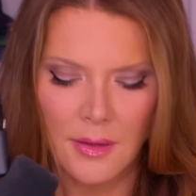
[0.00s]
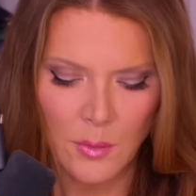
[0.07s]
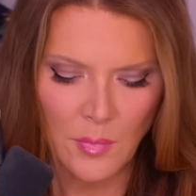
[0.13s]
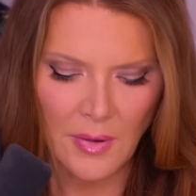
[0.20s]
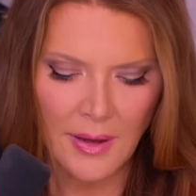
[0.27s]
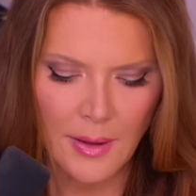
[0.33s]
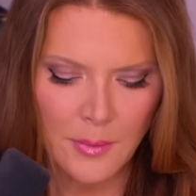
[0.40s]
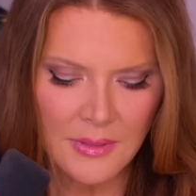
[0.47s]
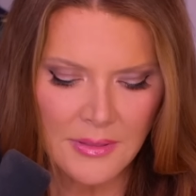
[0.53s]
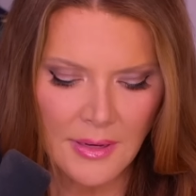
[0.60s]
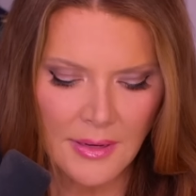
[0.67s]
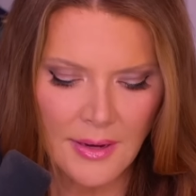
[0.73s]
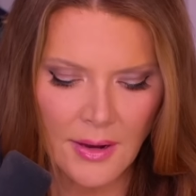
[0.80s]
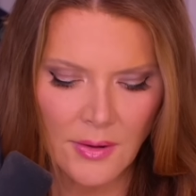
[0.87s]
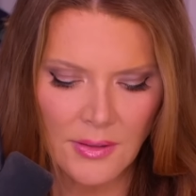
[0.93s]
Miami
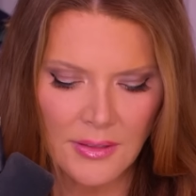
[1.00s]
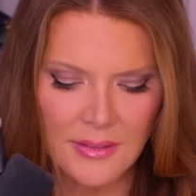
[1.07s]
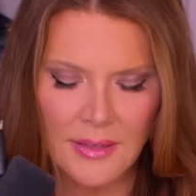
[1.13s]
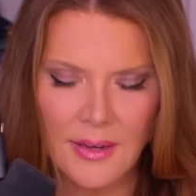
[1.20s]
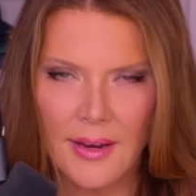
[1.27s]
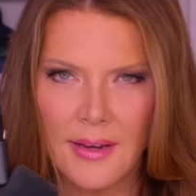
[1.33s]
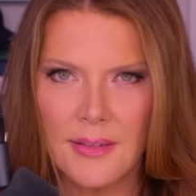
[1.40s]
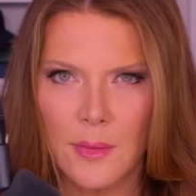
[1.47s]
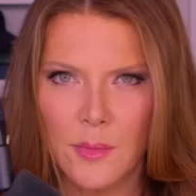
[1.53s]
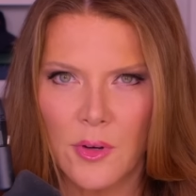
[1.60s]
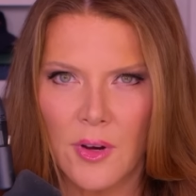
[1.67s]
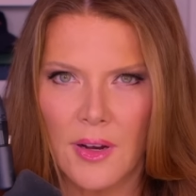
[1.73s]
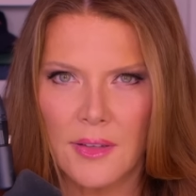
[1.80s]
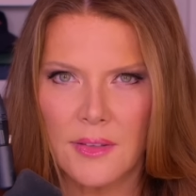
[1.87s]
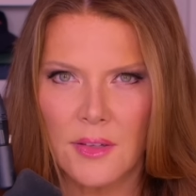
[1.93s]
Dade County today,
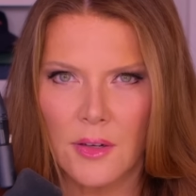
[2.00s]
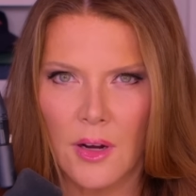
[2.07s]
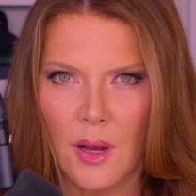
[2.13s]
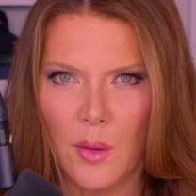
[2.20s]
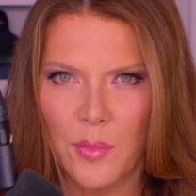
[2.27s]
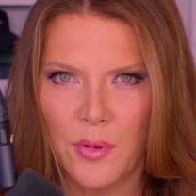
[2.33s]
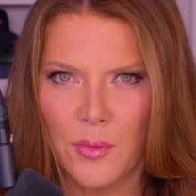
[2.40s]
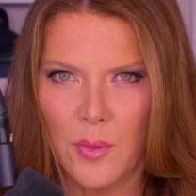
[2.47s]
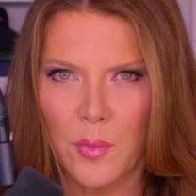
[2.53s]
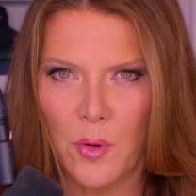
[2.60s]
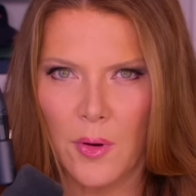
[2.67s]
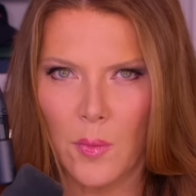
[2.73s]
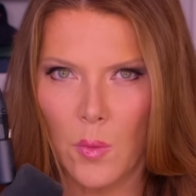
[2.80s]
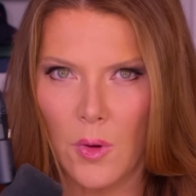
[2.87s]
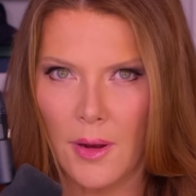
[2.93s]
Democrats are up
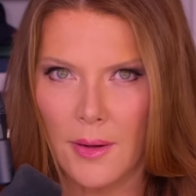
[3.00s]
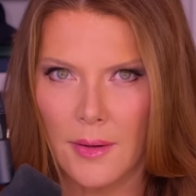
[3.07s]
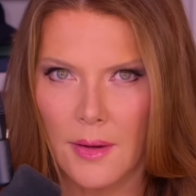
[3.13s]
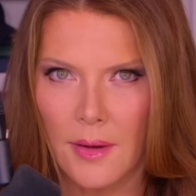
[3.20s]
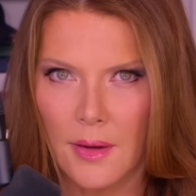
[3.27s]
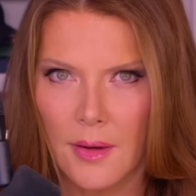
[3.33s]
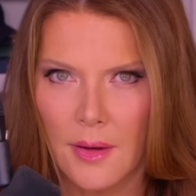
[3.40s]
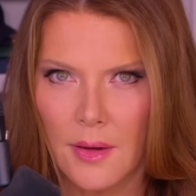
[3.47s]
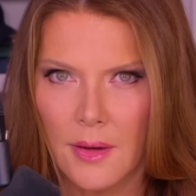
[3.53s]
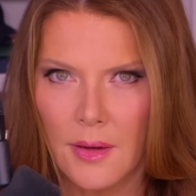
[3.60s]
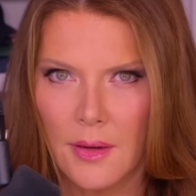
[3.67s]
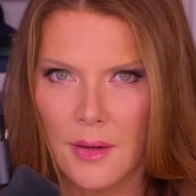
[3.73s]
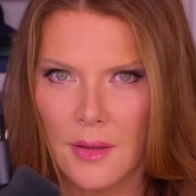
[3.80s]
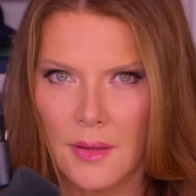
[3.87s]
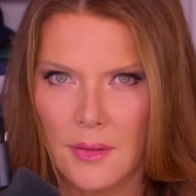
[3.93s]
3.1
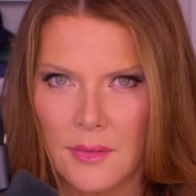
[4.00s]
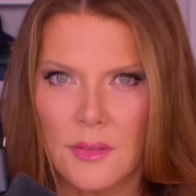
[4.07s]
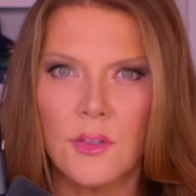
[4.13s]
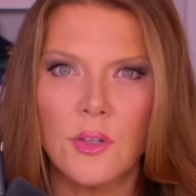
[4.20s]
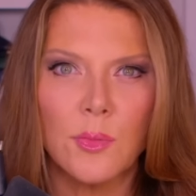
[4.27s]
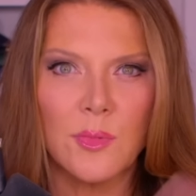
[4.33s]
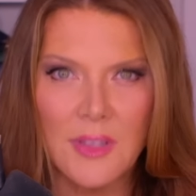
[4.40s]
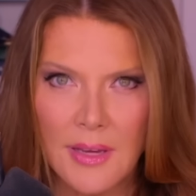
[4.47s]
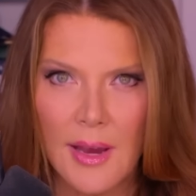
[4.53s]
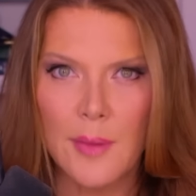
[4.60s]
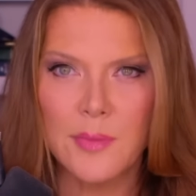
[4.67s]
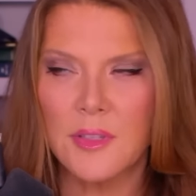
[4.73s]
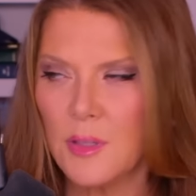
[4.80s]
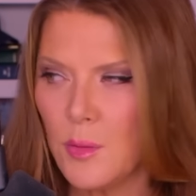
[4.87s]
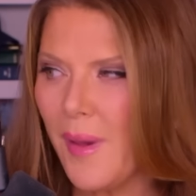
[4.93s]
is in terms of the
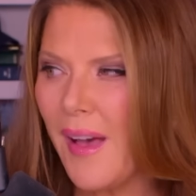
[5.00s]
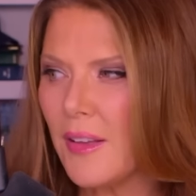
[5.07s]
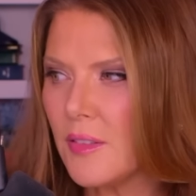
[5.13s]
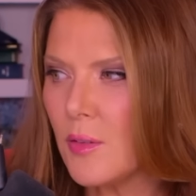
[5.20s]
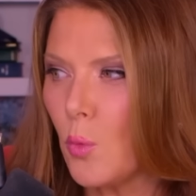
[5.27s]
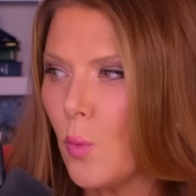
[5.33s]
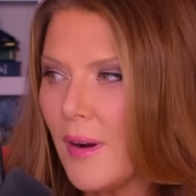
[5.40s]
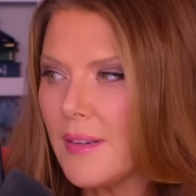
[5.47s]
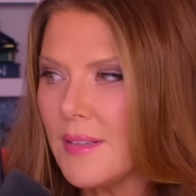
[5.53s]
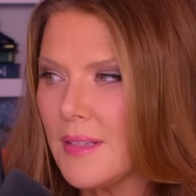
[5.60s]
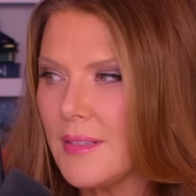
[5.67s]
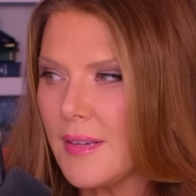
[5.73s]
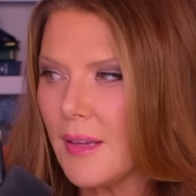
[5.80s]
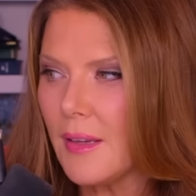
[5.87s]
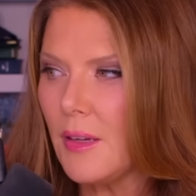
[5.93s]
absentee ballot. So what is
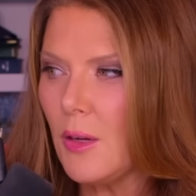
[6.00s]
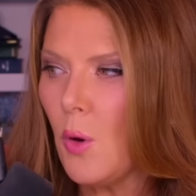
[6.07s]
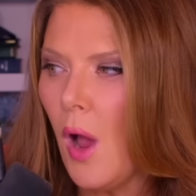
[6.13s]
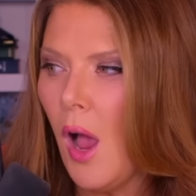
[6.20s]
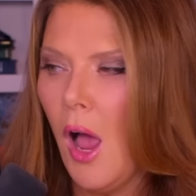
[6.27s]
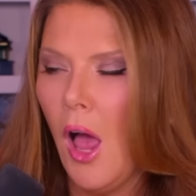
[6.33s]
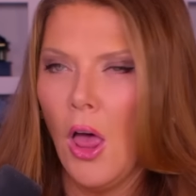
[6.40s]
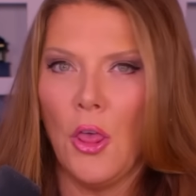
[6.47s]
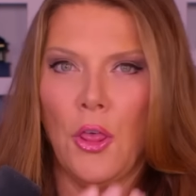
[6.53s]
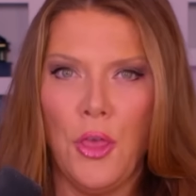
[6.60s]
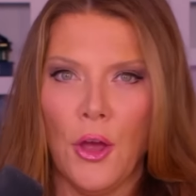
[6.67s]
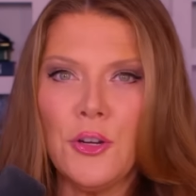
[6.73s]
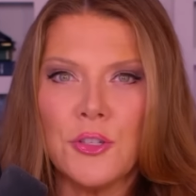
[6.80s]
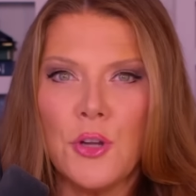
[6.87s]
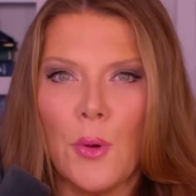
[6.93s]
it telling you?
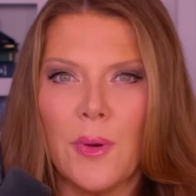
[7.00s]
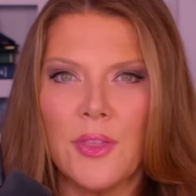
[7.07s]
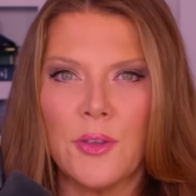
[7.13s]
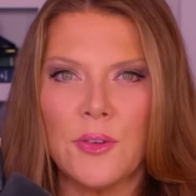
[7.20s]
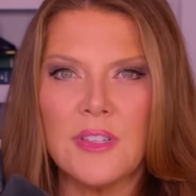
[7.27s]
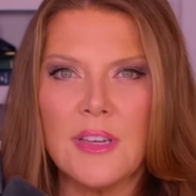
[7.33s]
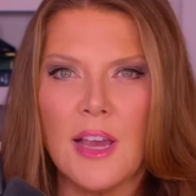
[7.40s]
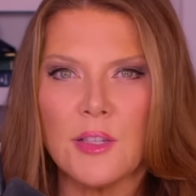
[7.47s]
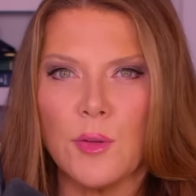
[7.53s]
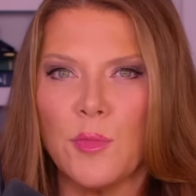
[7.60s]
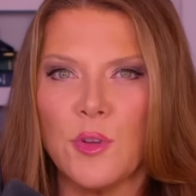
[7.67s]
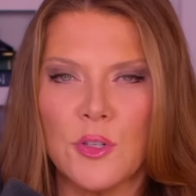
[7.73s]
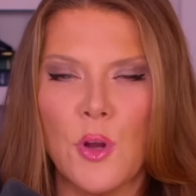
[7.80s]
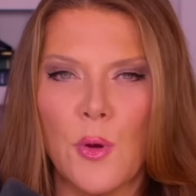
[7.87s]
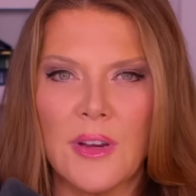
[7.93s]
There's no enthusiasm,
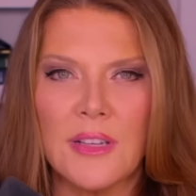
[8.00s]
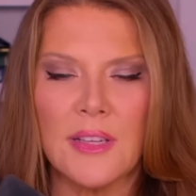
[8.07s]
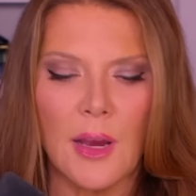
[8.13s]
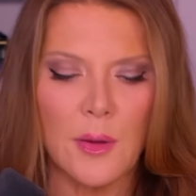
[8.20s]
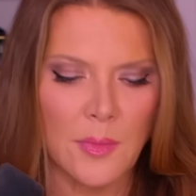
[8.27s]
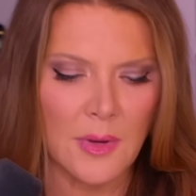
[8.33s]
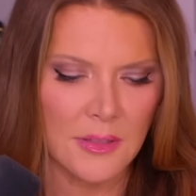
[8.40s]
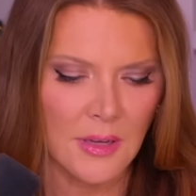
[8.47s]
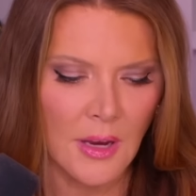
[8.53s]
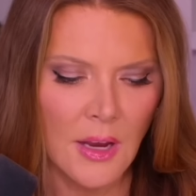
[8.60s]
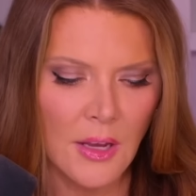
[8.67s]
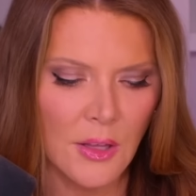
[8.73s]
there's no excitement.